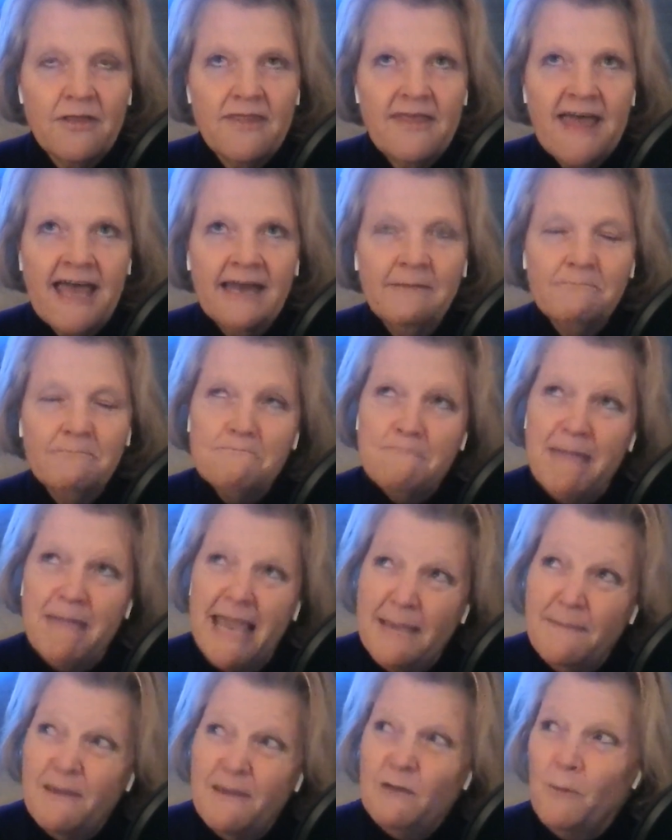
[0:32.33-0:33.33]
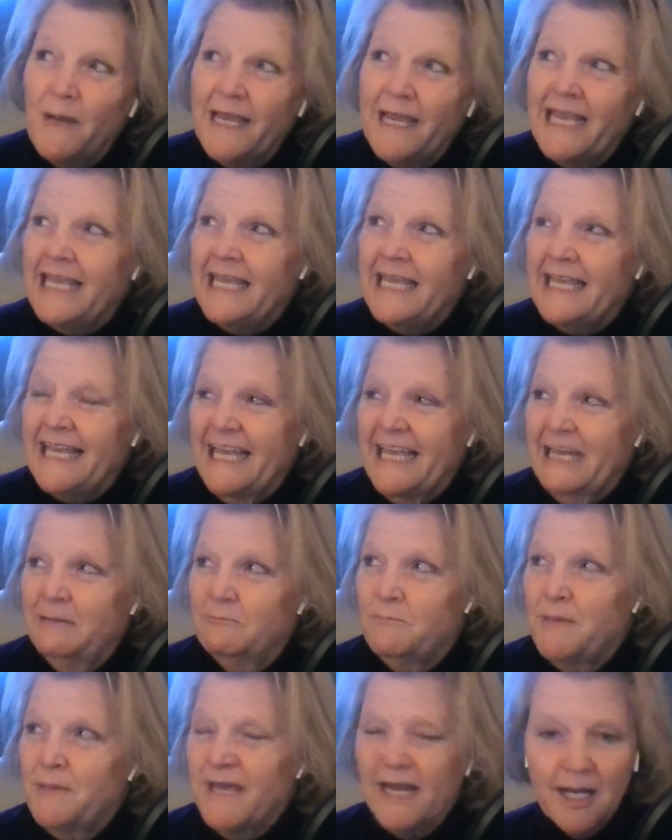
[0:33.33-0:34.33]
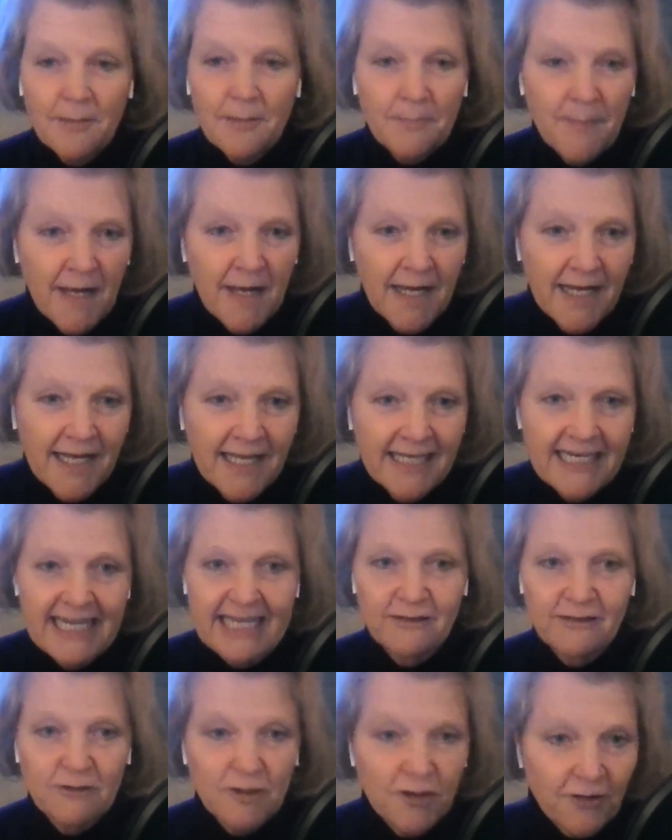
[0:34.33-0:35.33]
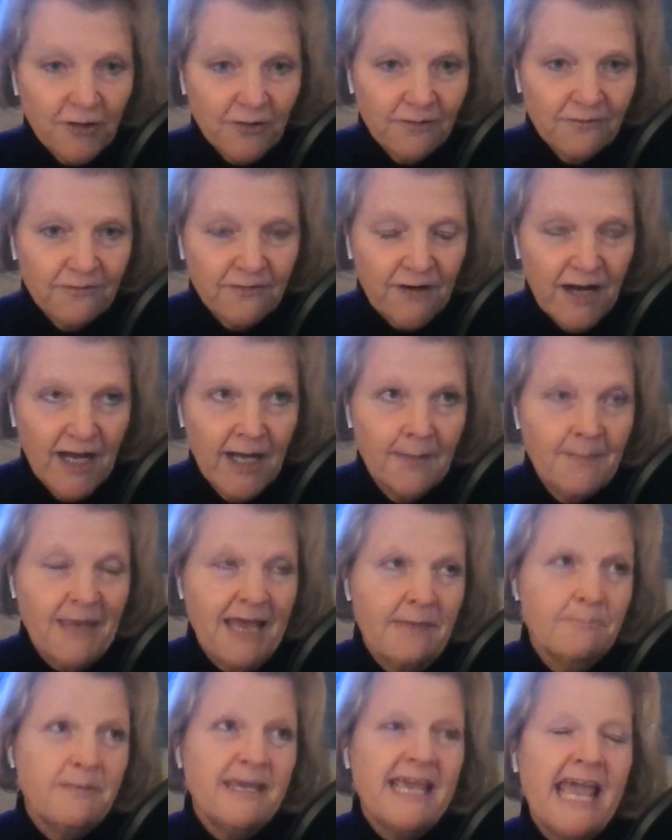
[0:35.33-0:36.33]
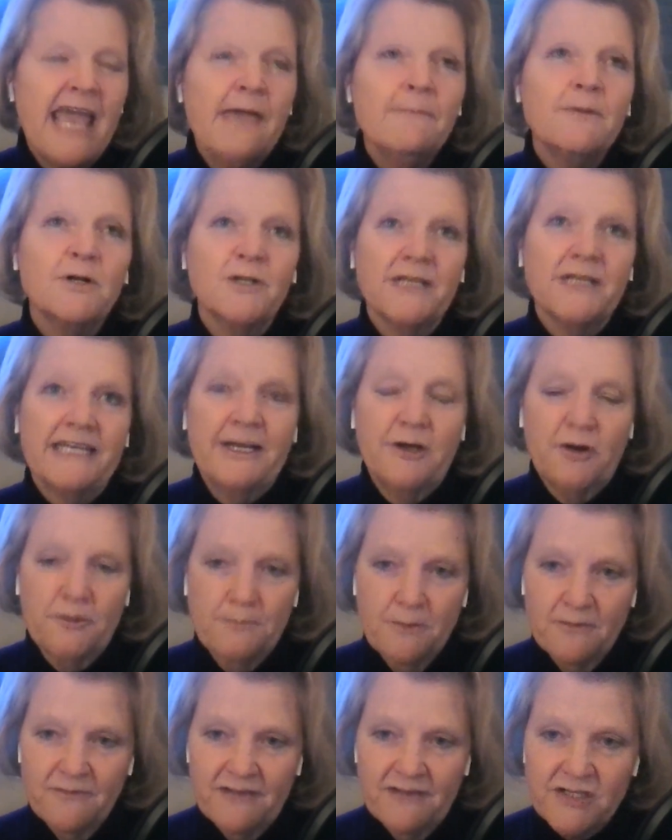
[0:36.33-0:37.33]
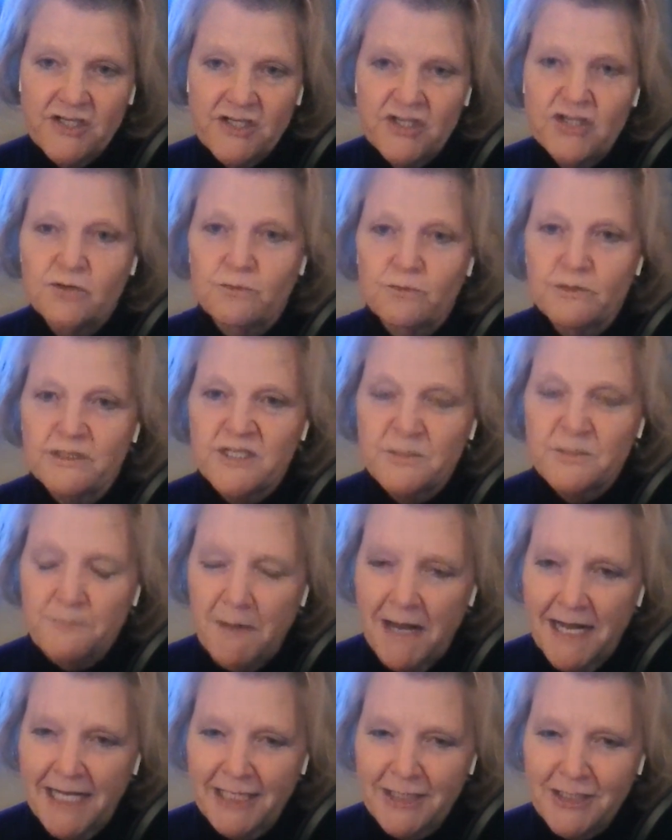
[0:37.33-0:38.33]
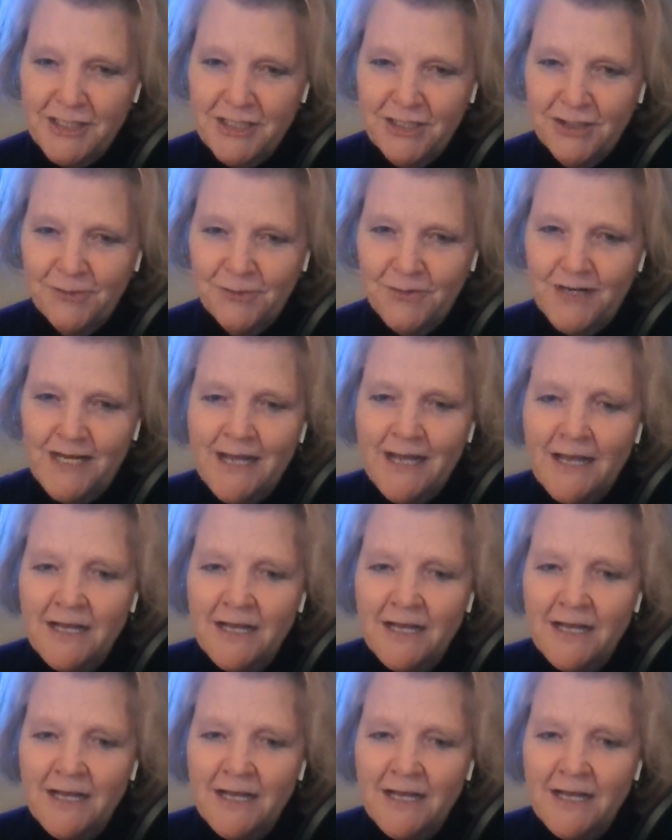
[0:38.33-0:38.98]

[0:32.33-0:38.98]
that maybe we can pick up on and learn from and be able in our profession to respond to.